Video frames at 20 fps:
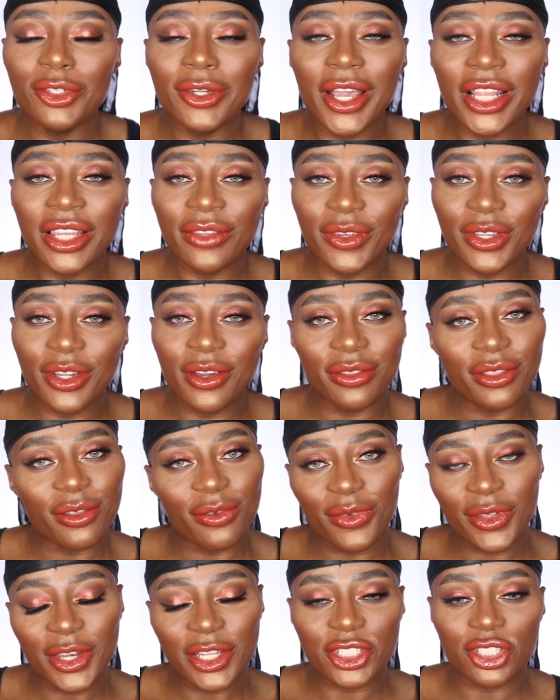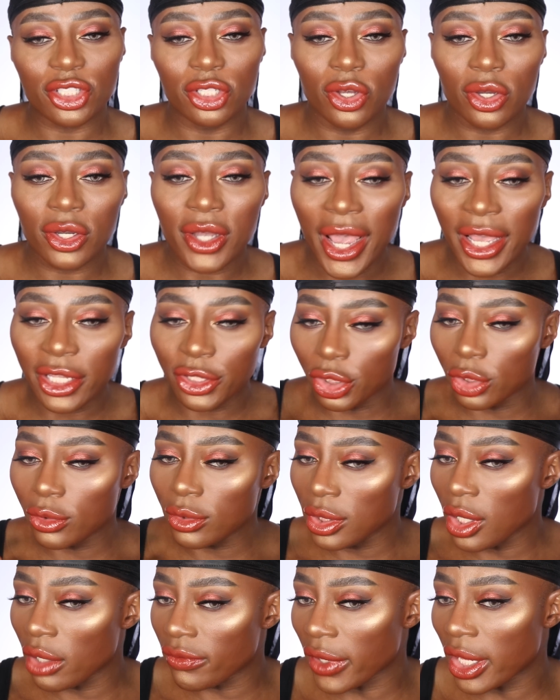you guys think of the finished look? I do
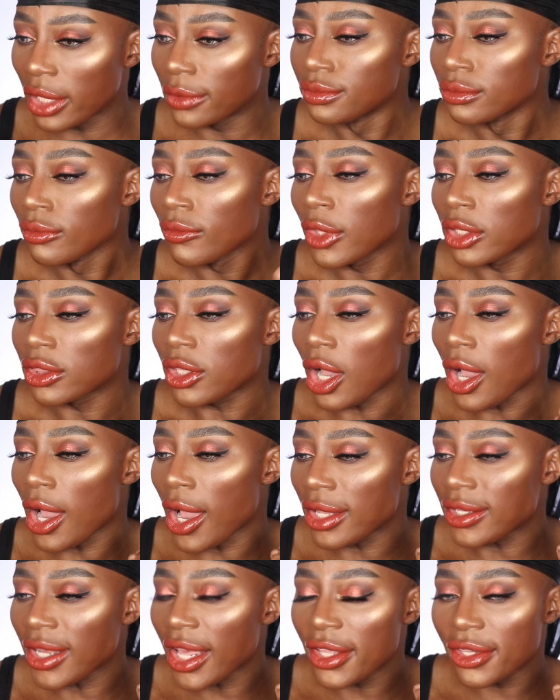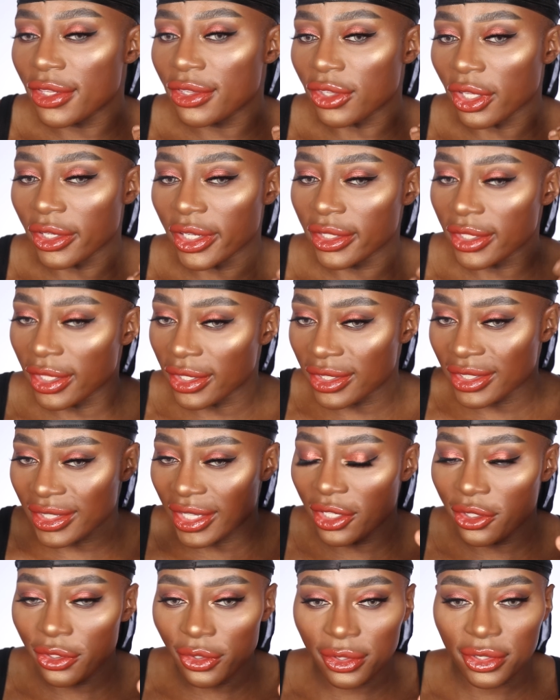love it. The highlight is stunning. The
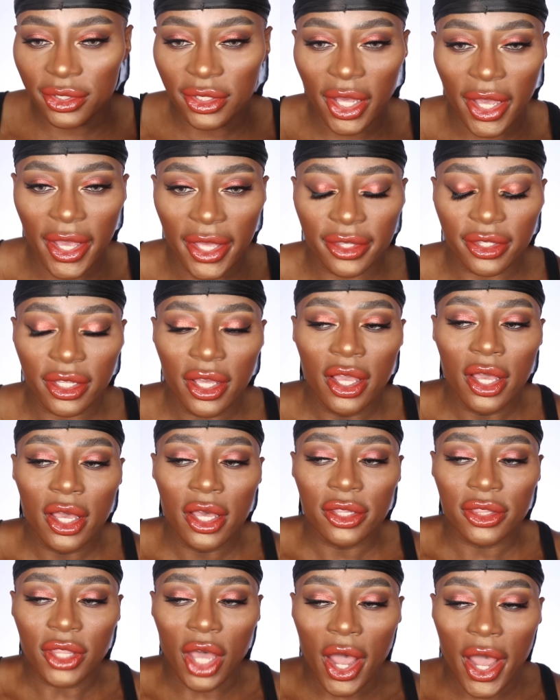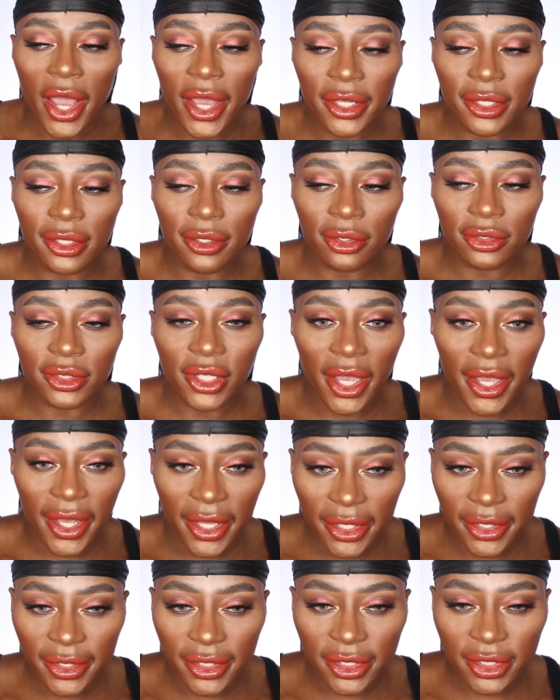skin looks nice. The eyes look
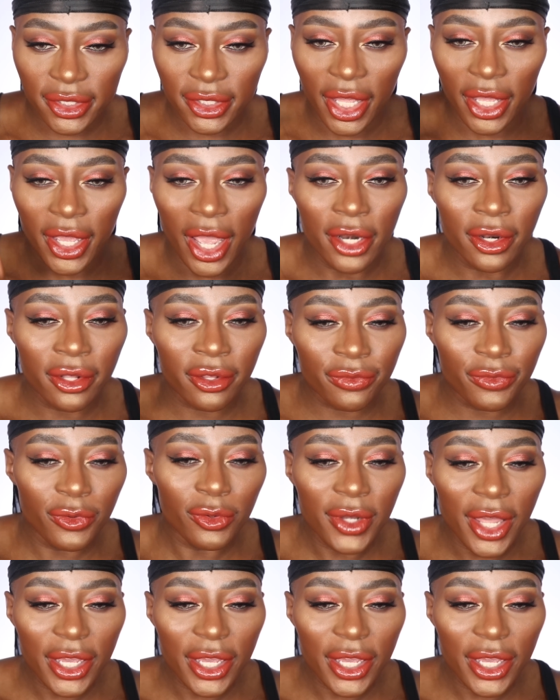nice. I just feel